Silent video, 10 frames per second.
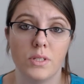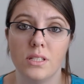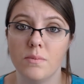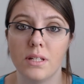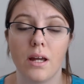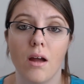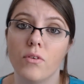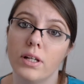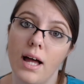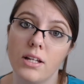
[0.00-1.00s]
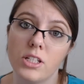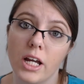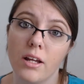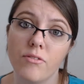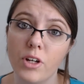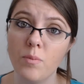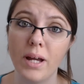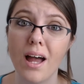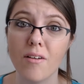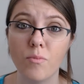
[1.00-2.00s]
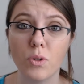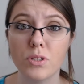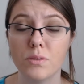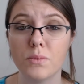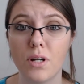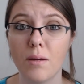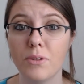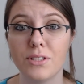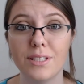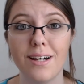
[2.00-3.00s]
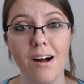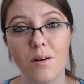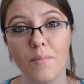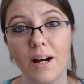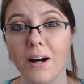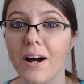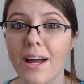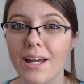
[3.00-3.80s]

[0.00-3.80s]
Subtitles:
It seems like every Lat Chat I film, I have more subscribers to talk about.